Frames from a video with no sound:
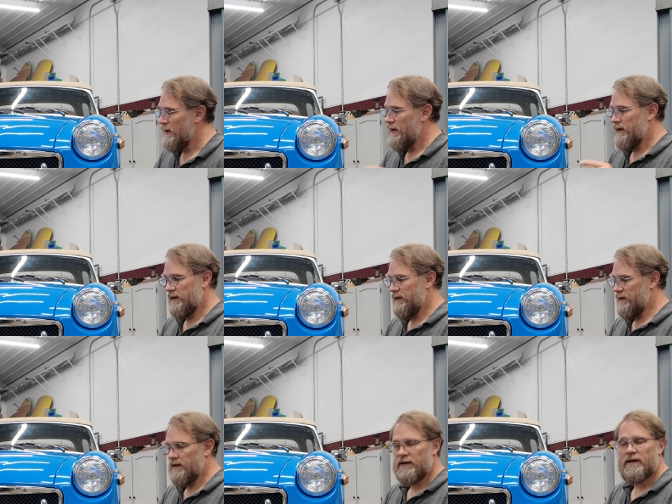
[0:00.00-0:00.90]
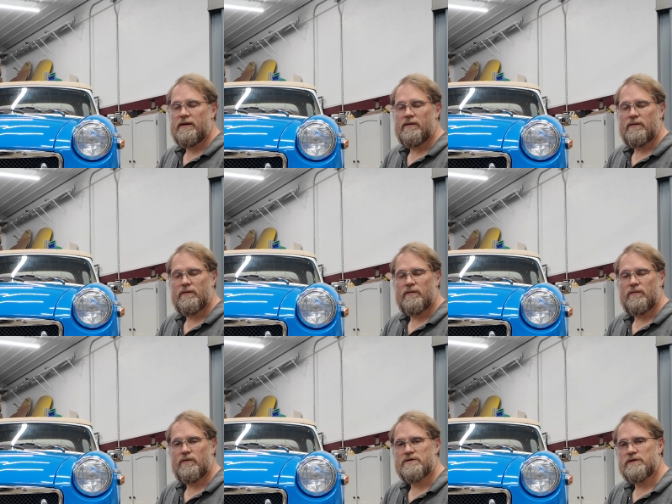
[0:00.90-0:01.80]
he
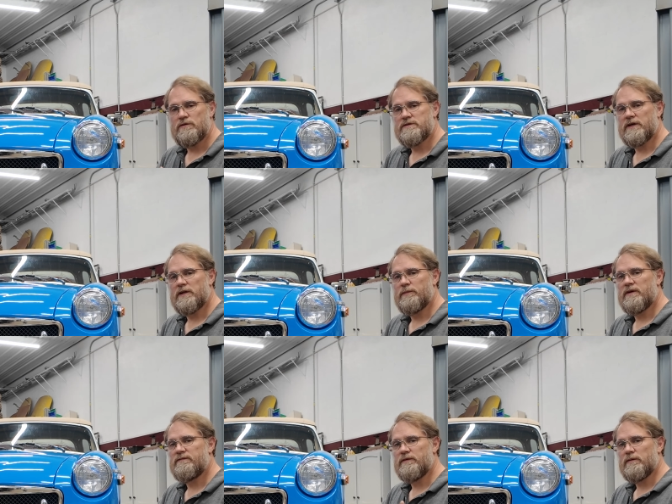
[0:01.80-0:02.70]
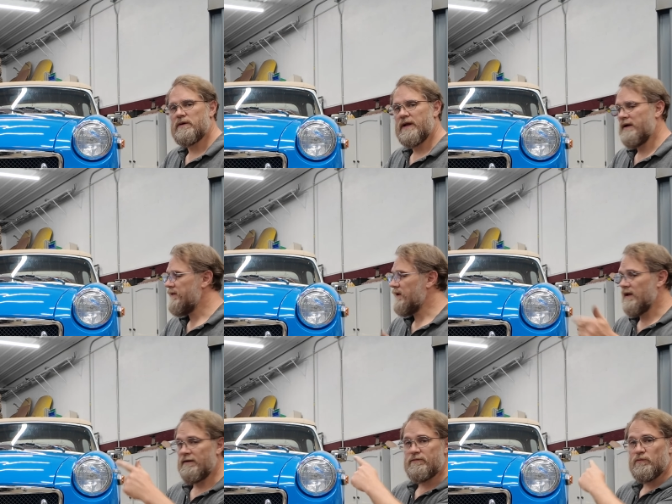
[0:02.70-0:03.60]
was losing a little bit of fluid out of the
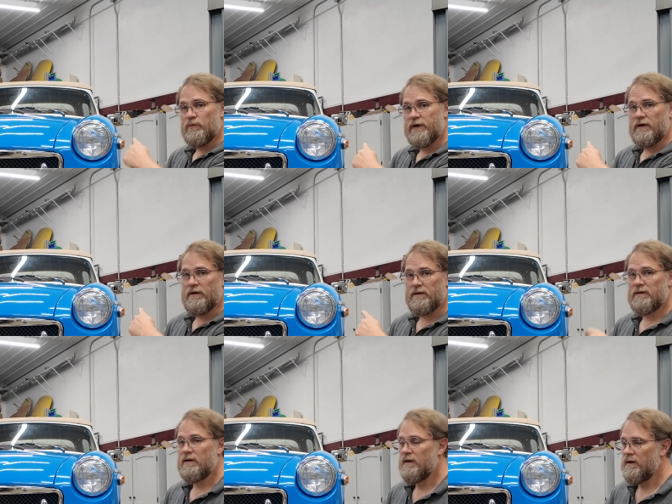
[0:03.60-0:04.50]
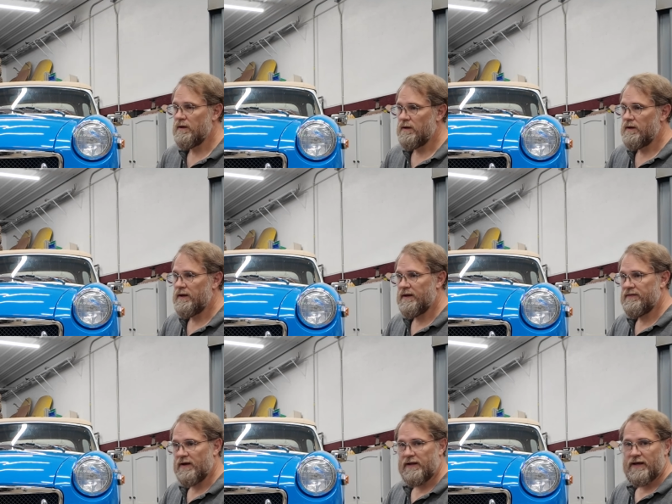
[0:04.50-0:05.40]
left rear, and he
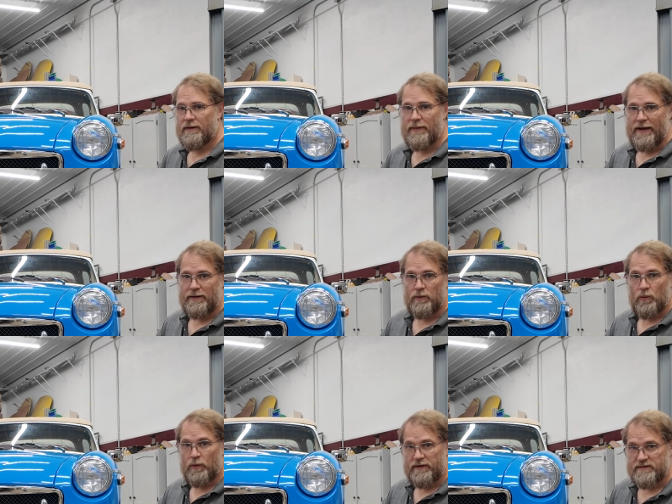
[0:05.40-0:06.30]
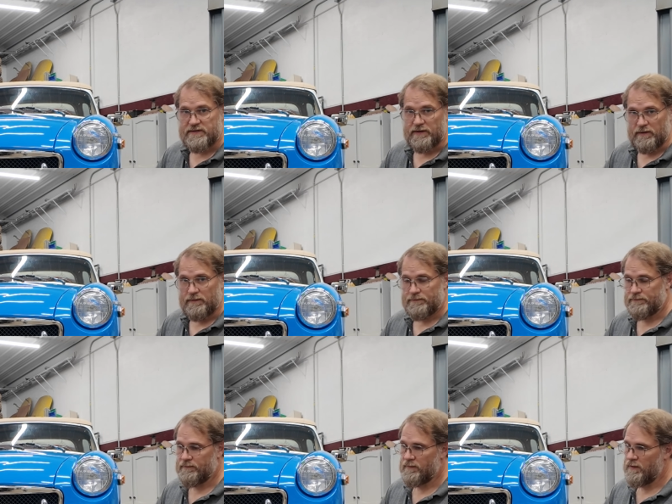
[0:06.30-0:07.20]
thought he had a bad wheel seal.
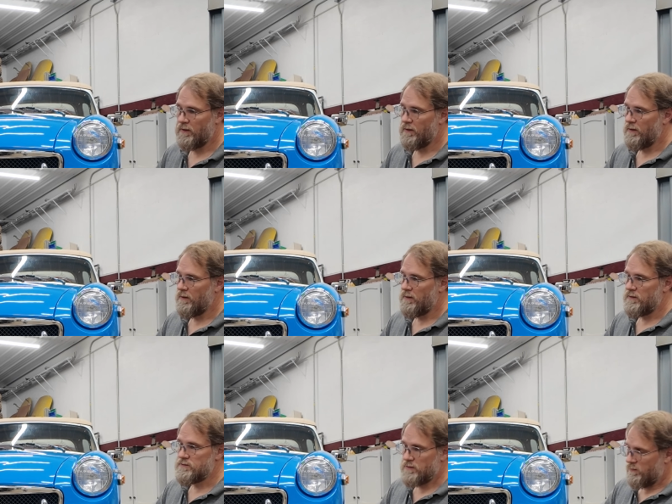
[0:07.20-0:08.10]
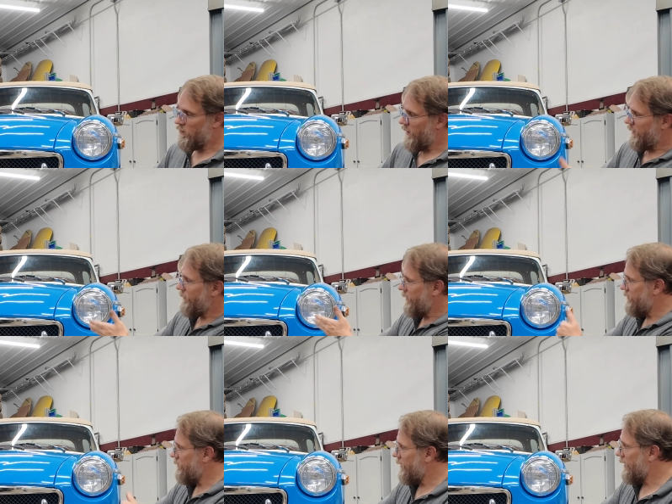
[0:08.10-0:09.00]
So while I'm
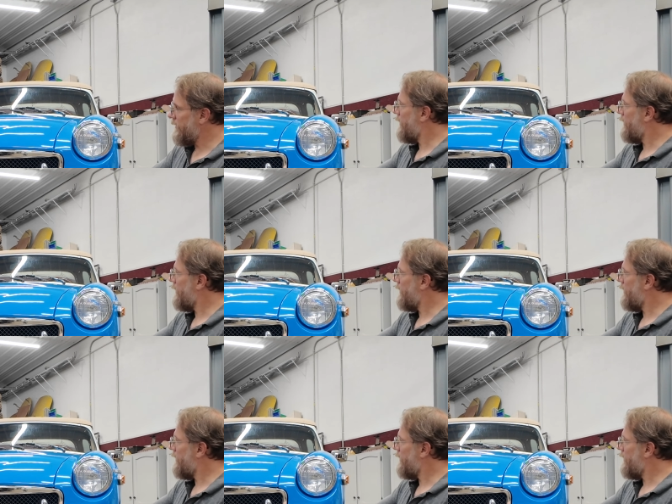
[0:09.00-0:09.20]
under the bonnet,